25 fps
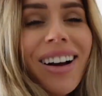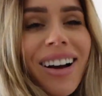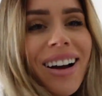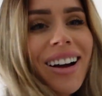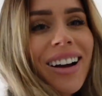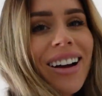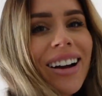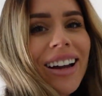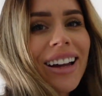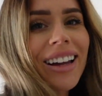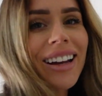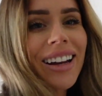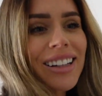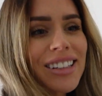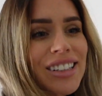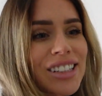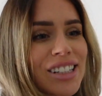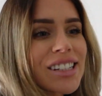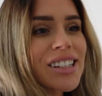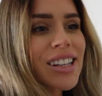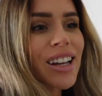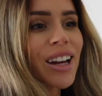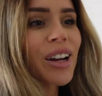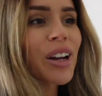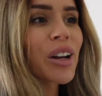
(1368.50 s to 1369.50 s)
All right, I
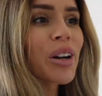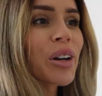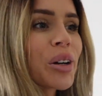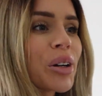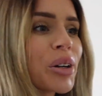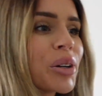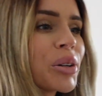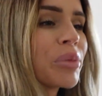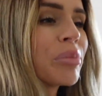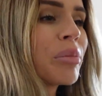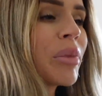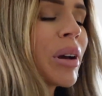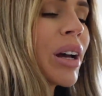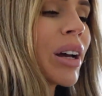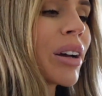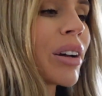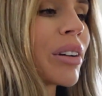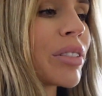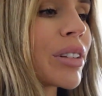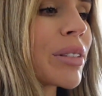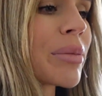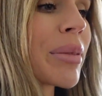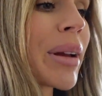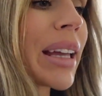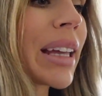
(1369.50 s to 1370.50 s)
just got home
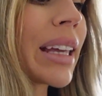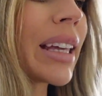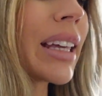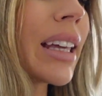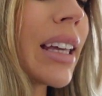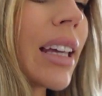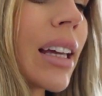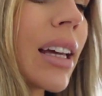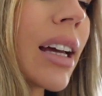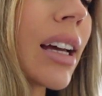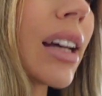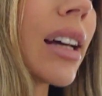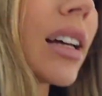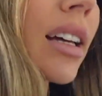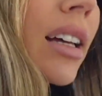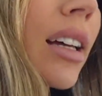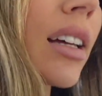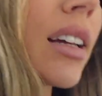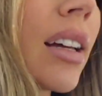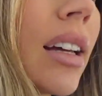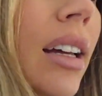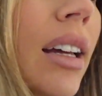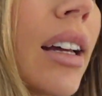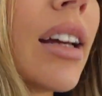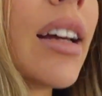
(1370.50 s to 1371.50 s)
from Ikea,
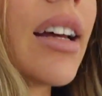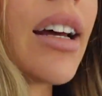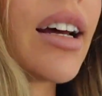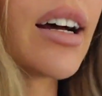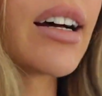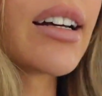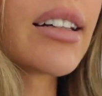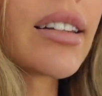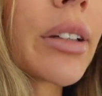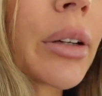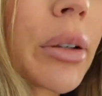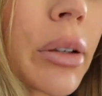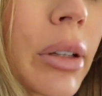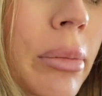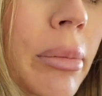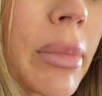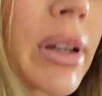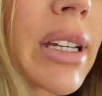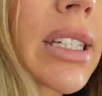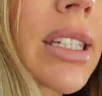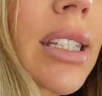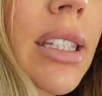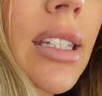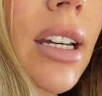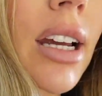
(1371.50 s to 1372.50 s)
unloaded my
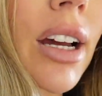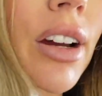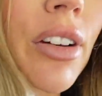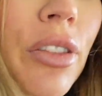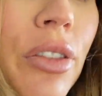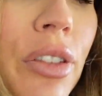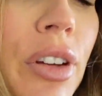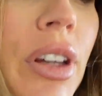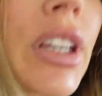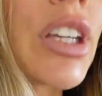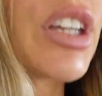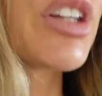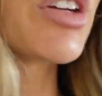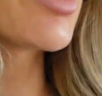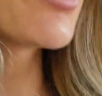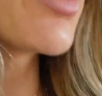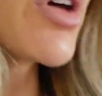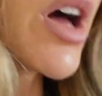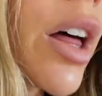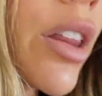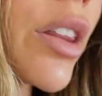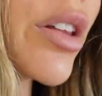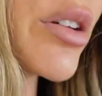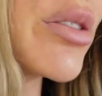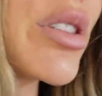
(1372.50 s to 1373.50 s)
stuff. You know
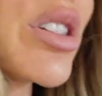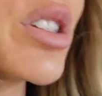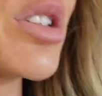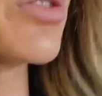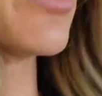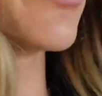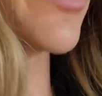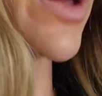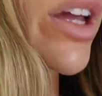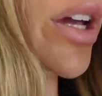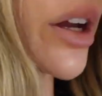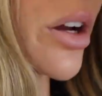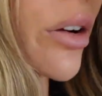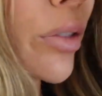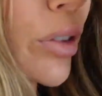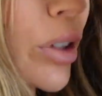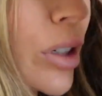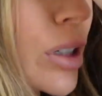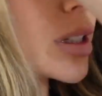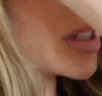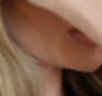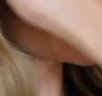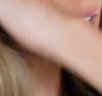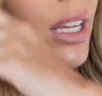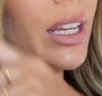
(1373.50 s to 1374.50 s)
how those duvet
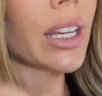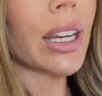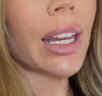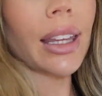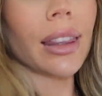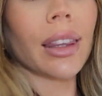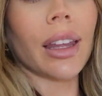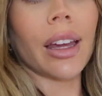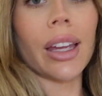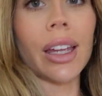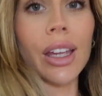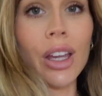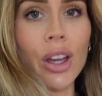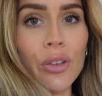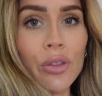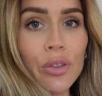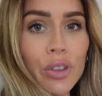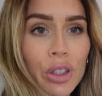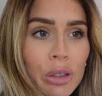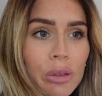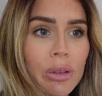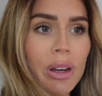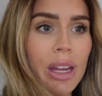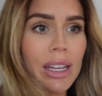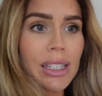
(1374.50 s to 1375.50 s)
covers, they need like a
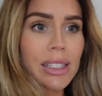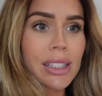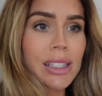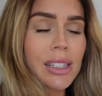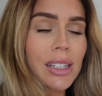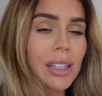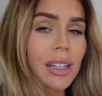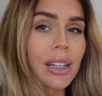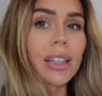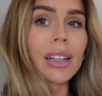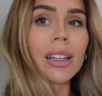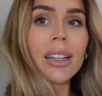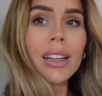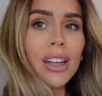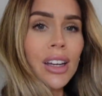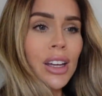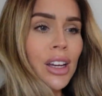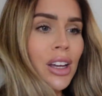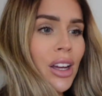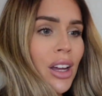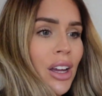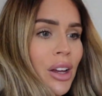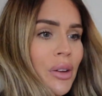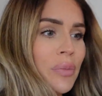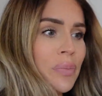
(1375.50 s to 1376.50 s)
few days to
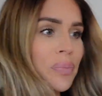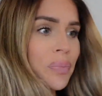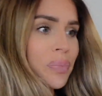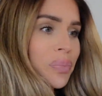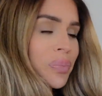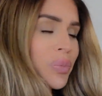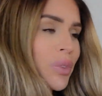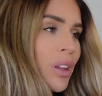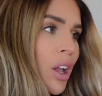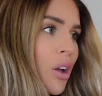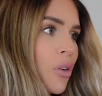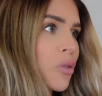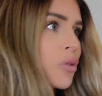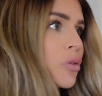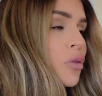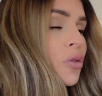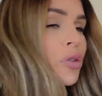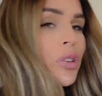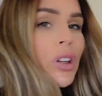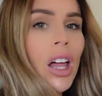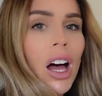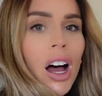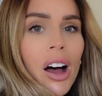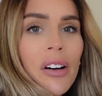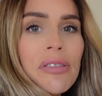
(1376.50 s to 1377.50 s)

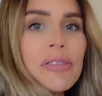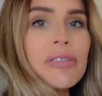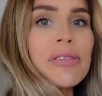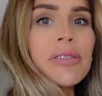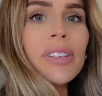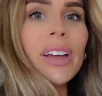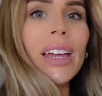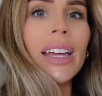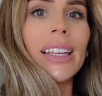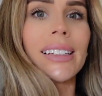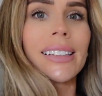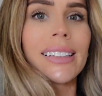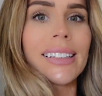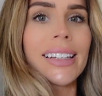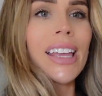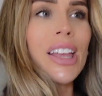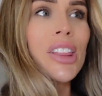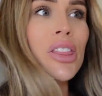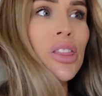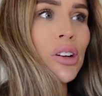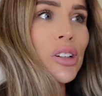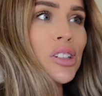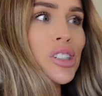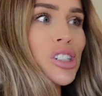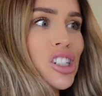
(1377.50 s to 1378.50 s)
fluff and
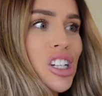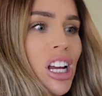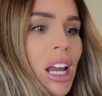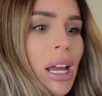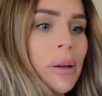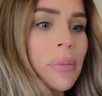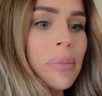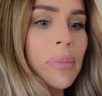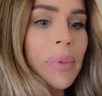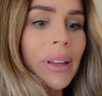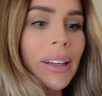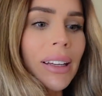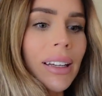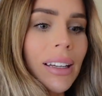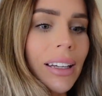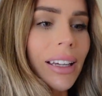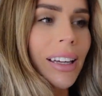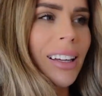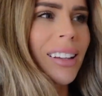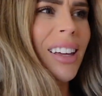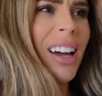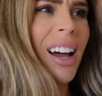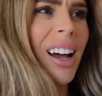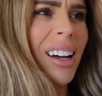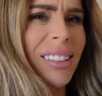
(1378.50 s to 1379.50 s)
get their shape and
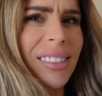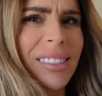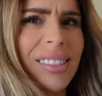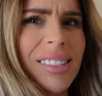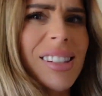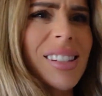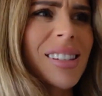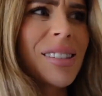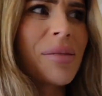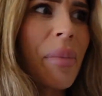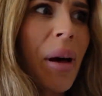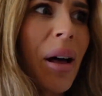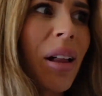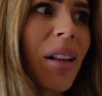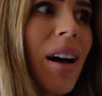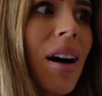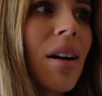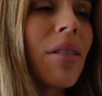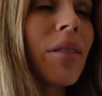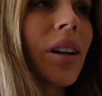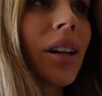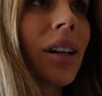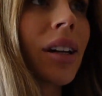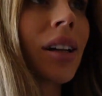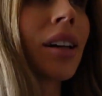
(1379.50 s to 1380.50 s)
get that smell
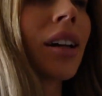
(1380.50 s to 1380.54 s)
out.